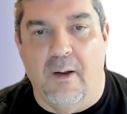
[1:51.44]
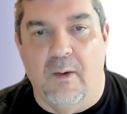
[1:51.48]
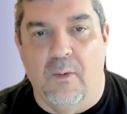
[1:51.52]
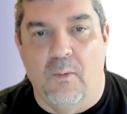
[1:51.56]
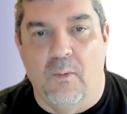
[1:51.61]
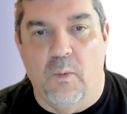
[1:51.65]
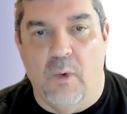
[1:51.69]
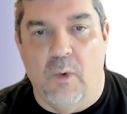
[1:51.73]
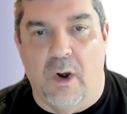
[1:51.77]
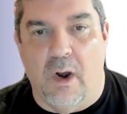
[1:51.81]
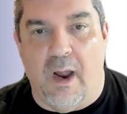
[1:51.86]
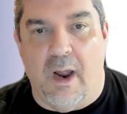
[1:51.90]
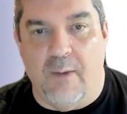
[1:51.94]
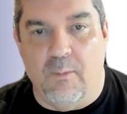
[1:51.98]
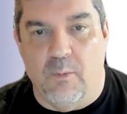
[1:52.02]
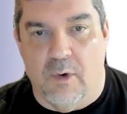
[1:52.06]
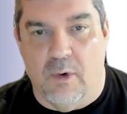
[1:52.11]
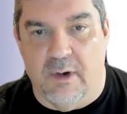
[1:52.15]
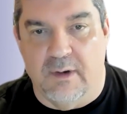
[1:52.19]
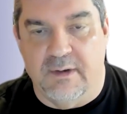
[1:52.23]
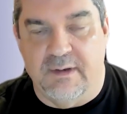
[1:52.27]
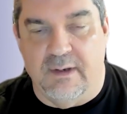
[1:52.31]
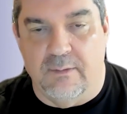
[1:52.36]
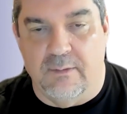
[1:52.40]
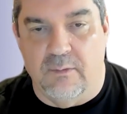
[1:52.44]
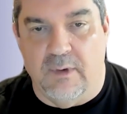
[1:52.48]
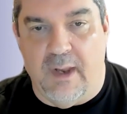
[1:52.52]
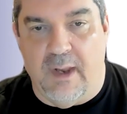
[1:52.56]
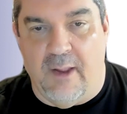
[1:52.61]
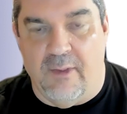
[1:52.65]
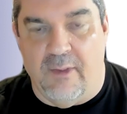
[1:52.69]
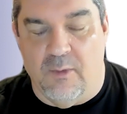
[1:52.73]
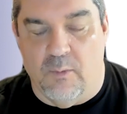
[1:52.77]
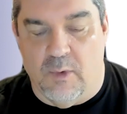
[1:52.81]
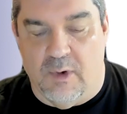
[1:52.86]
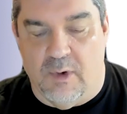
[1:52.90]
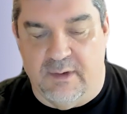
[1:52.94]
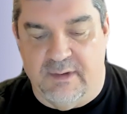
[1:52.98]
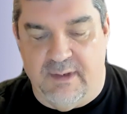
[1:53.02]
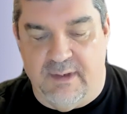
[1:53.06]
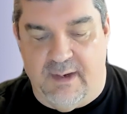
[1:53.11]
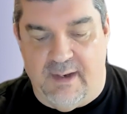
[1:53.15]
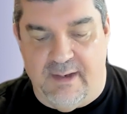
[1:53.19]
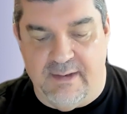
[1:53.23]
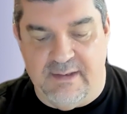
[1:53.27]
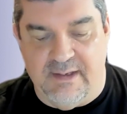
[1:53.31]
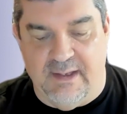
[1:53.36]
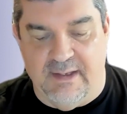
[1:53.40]
where I worked and the work that
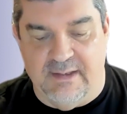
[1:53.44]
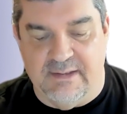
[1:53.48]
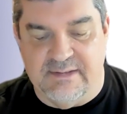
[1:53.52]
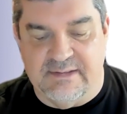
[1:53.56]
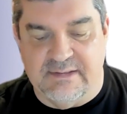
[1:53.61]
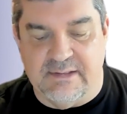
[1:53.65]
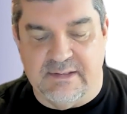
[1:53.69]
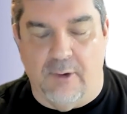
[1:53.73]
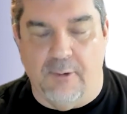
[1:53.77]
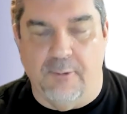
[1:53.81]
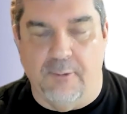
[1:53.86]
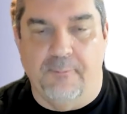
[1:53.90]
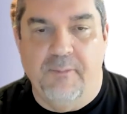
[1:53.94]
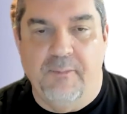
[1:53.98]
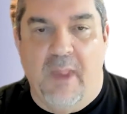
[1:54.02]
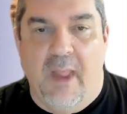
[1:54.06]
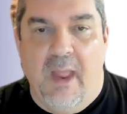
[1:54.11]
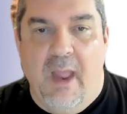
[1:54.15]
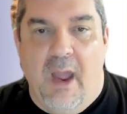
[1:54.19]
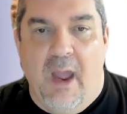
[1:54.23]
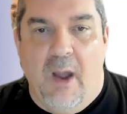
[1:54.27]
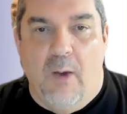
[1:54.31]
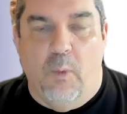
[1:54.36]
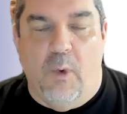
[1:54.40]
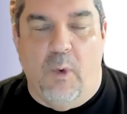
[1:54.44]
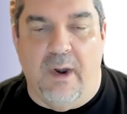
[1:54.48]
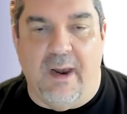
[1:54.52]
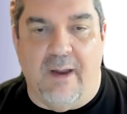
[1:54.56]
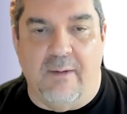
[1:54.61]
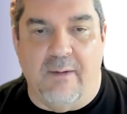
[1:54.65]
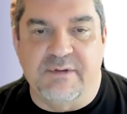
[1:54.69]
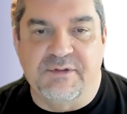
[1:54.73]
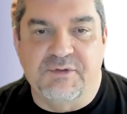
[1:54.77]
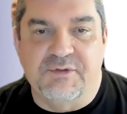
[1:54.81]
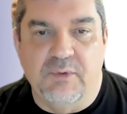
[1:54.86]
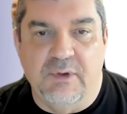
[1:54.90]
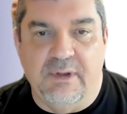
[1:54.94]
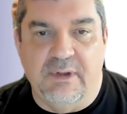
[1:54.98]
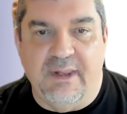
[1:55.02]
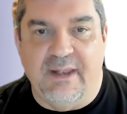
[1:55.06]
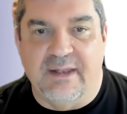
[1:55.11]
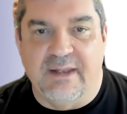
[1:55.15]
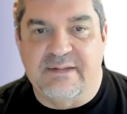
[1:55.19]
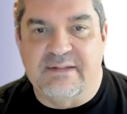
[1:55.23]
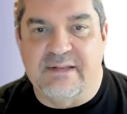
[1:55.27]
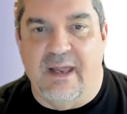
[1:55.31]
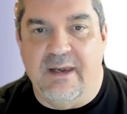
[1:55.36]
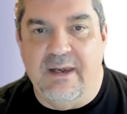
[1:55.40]
I did. So what I was really
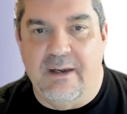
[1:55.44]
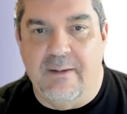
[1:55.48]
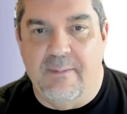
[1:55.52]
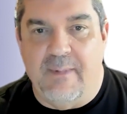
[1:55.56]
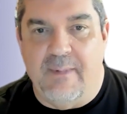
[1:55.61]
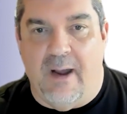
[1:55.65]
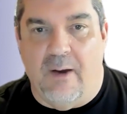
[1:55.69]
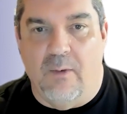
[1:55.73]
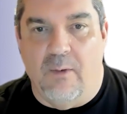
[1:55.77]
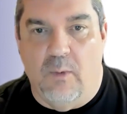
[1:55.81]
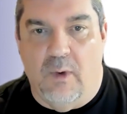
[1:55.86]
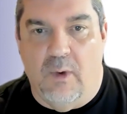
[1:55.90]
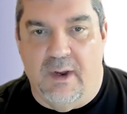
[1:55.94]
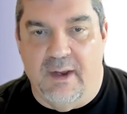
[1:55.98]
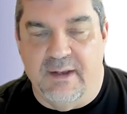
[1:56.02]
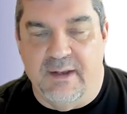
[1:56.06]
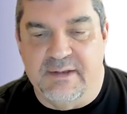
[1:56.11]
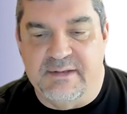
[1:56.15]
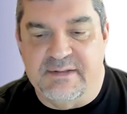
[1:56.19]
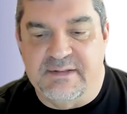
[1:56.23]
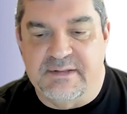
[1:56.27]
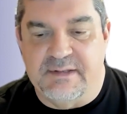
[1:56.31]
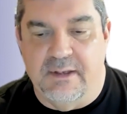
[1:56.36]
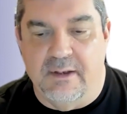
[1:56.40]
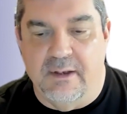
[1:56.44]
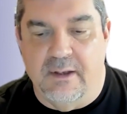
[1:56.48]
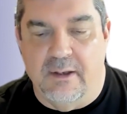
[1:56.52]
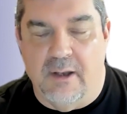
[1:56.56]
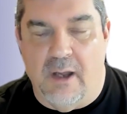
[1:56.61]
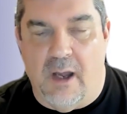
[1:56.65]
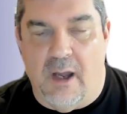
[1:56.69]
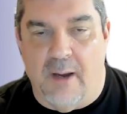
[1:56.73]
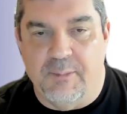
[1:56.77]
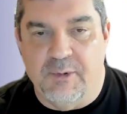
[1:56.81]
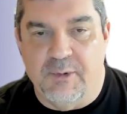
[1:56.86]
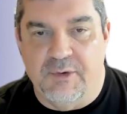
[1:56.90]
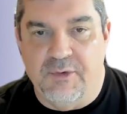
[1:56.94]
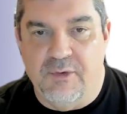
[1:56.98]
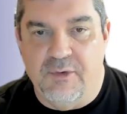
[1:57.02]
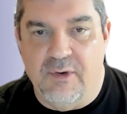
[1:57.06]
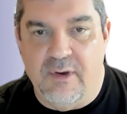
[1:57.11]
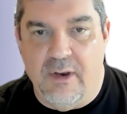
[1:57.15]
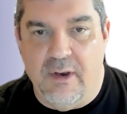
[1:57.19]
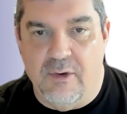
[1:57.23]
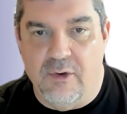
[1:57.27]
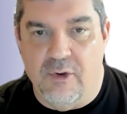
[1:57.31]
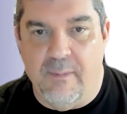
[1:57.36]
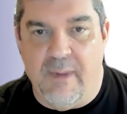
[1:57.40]
excited about was the
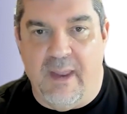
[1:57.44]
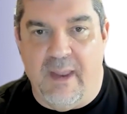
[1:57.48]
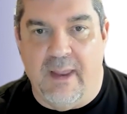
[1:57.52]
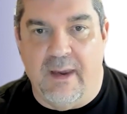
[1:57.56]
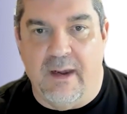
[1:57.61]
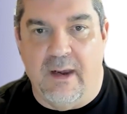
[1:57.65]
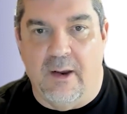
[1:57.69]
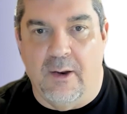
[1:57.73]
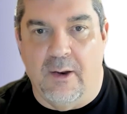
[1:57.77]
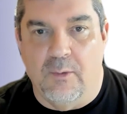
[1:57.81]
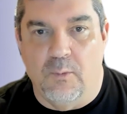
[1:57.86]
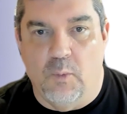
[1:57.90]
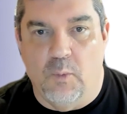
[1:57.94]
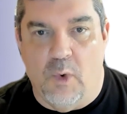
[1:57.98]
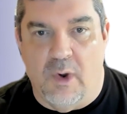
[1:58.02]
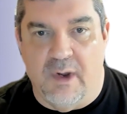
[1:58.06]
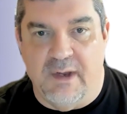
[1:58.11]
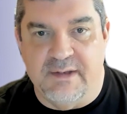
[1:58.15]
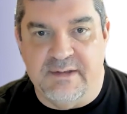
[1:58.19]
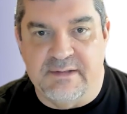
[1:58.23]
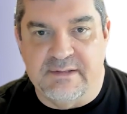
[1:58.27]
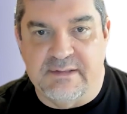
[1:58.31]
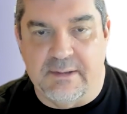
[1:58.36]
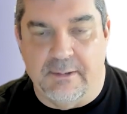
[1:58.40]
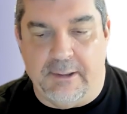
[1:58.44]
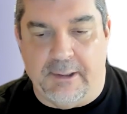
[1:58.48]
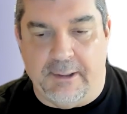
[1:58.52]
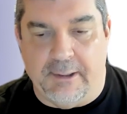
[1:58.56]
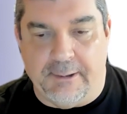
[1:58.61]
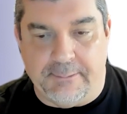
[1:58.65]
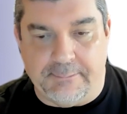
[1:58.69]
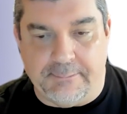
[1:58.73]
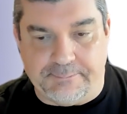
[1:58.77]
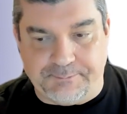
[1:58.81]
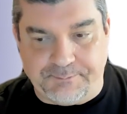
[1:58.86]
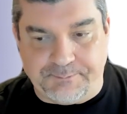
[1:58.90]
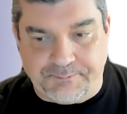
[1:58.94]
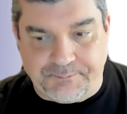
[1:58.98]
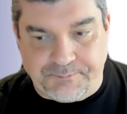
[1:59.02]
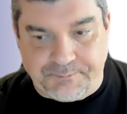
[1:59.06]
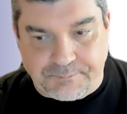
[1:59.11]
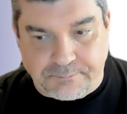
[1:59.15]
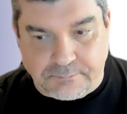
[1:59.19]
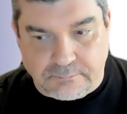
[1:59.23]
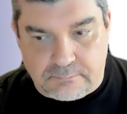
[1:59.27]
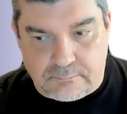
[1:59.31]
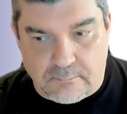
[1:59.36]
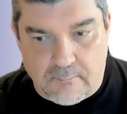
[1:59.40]
opportunity at Humana was
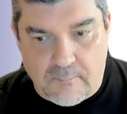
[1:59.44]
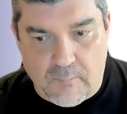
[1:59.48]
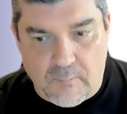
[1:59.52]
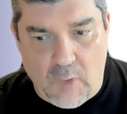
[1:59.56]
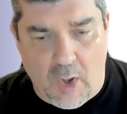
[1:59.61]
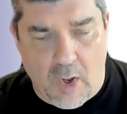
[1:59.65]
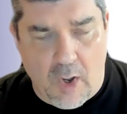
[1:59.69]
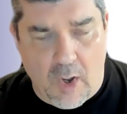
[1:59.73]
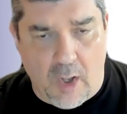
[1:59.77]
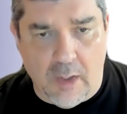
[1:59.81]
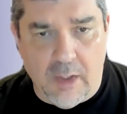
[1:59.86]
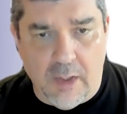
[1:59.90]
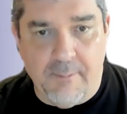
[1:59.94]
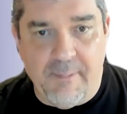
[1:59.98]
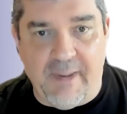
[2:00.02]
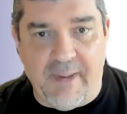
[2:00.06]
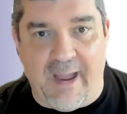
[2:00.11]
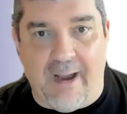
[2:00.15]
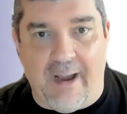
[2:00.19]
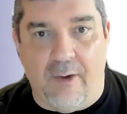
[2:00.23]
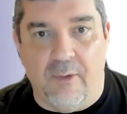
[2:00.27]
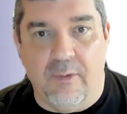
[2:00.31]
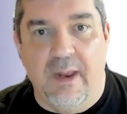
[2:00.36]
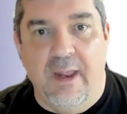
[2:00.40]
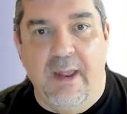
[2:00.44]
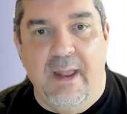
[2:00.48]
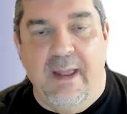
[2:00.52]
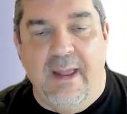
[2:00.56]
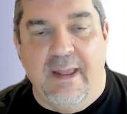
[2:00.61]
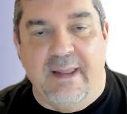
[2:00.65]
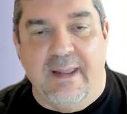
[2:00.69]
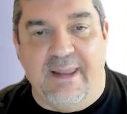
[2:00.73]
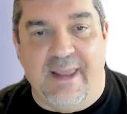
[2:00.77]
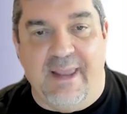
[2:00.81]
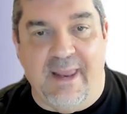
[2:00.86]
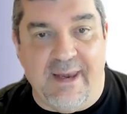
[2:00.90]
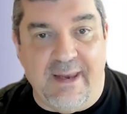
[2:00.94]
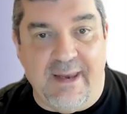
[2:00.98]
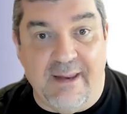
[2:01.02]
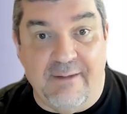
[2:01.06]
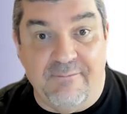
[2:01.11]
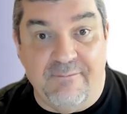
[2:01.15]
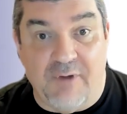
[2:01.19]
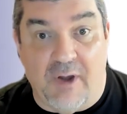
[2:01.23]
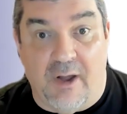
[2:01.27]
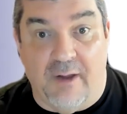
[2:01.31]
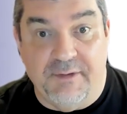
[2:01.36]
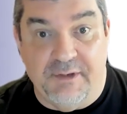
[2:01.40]
all about getting
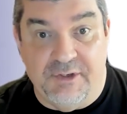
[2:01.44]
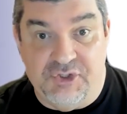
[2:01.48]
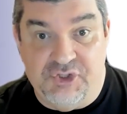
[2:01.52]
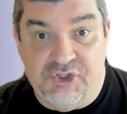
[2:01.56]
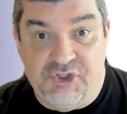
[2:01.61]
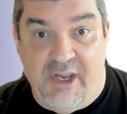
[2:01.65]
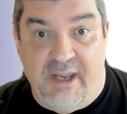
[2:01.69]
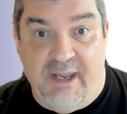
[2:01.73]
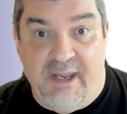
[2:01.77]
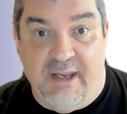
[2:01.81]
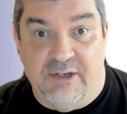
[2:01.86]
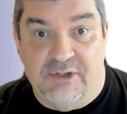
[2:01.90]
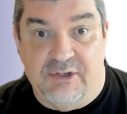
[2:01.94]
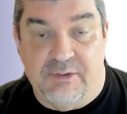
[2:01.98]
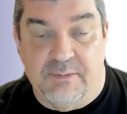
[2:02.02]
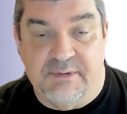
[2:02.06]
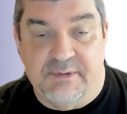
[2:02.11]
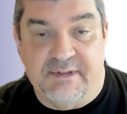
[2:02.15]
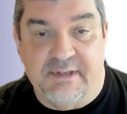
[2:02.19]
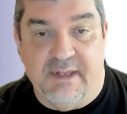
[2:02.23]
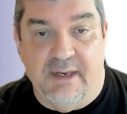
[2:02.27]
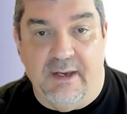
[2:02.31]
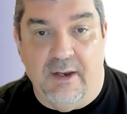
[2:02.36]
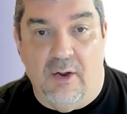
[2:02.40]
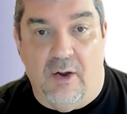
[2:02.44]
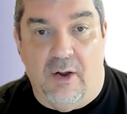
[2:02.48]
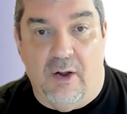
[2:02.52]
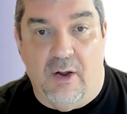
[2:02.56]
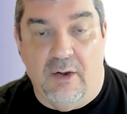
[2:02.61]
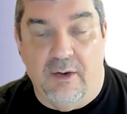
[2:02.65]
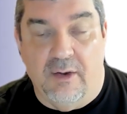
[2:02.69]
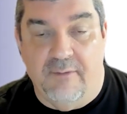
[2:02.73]
involved in change. It was getting all